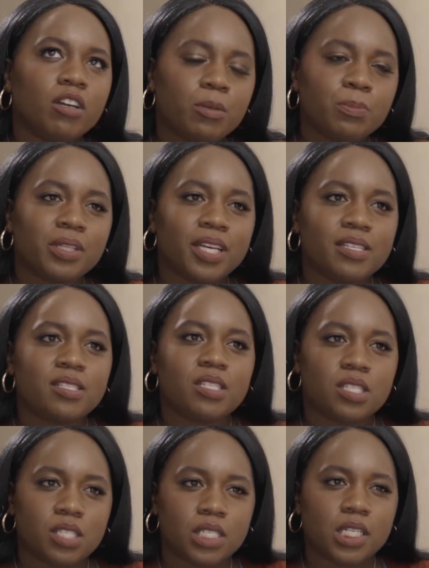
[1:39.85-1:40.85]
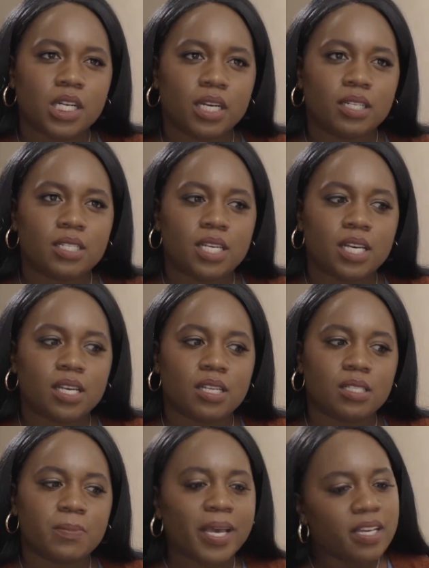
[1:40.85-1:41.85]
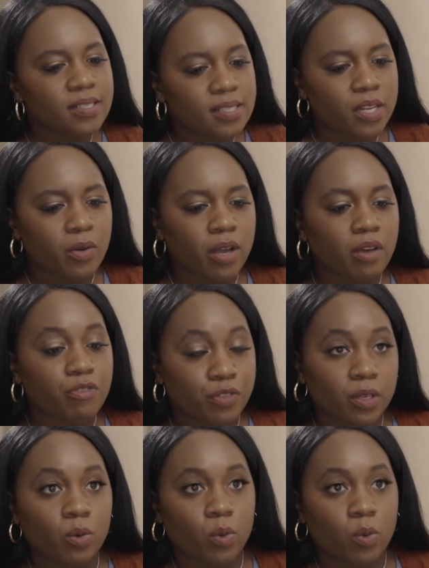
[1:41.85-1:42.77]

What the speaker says: good place to start is by considering a few